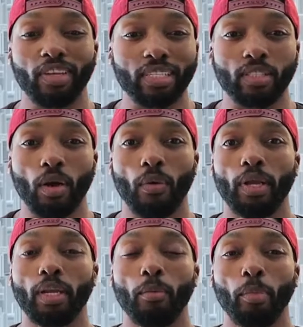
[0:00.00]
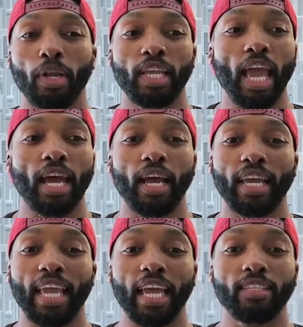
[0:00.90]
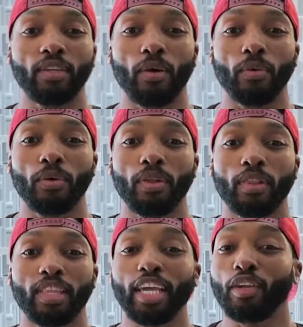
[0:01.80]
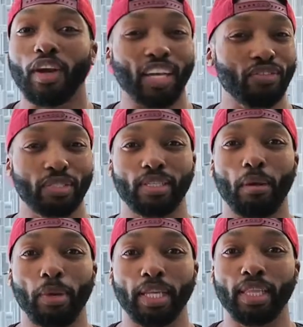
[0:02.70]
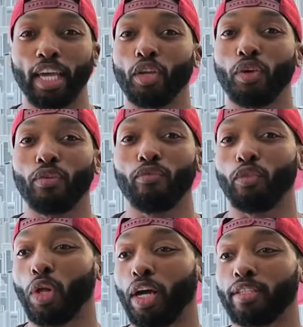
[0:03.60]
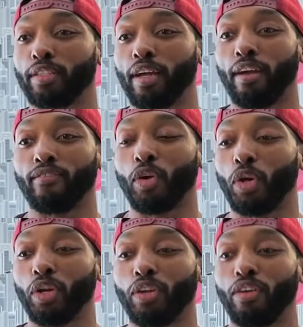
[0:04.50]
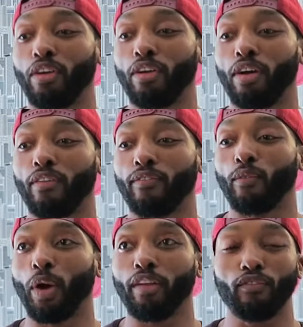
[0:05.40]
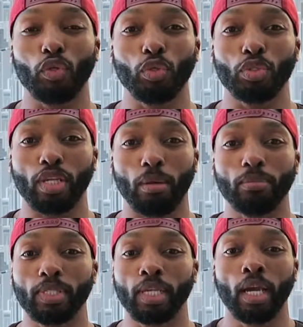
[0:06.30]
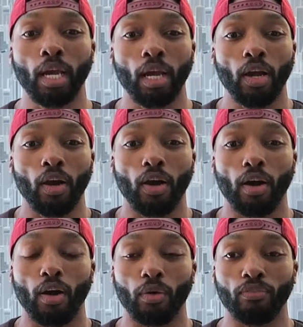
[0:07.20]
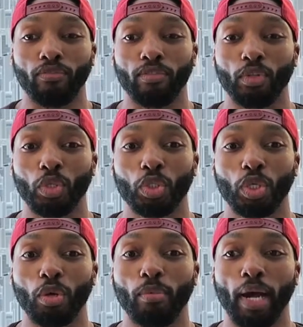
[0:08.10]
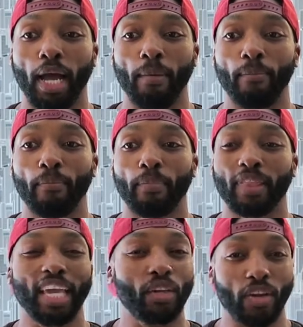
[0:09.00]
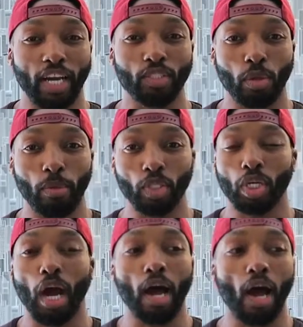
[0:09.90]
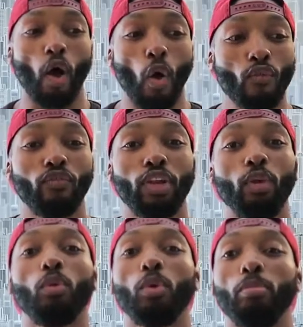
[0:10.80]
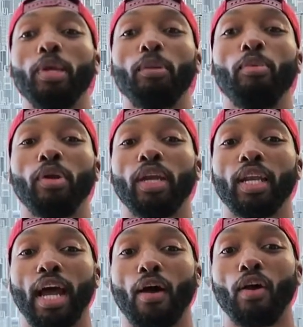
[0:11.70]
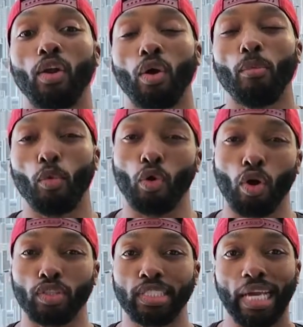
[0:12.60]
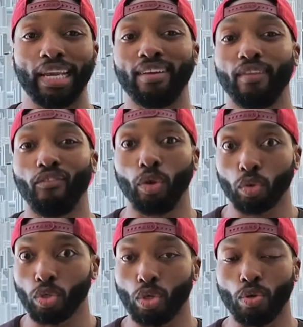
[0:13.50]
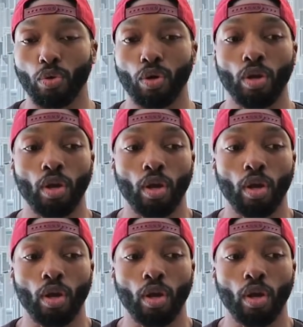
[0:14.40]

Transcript: everything's going. But yeah, again, you know, thank you guys for subbing. Thank you. I, I've got quite a few new subs uh, on YouTube. Um, thank you guys so much. Uh, hopefully, we'll be putting out a lot more content real soon.